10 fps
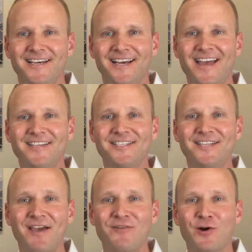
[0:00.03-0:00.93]
Hey, this is
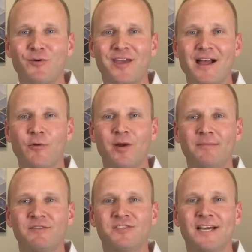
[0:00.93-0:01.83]
Dave Hooke with Keller
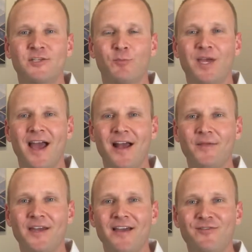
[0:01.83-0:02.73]
Williams of Central PA
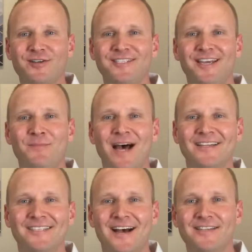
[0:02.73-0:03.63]
and the Dave Hooke team out
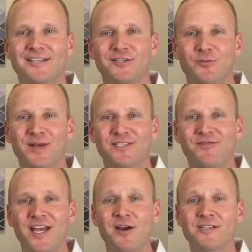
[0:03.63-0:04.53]
of South Central
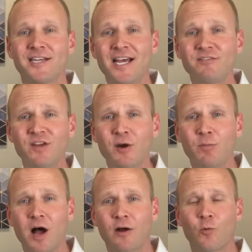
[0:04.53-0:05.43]
Pennsylvania. On today's video
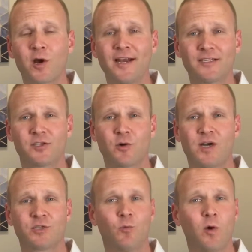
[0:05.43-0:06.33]
blog, we're going to answer the
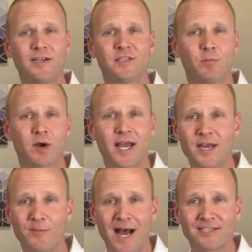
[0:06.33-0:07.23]
question, what is the Brand
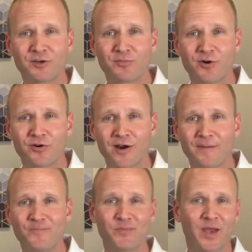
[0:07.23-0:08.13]
Ambassador
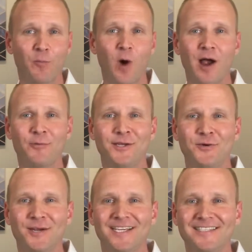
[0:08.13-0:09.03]
Program and why are we
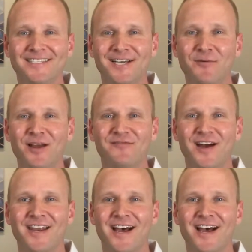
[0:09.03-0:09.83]
doing it? Stick around to find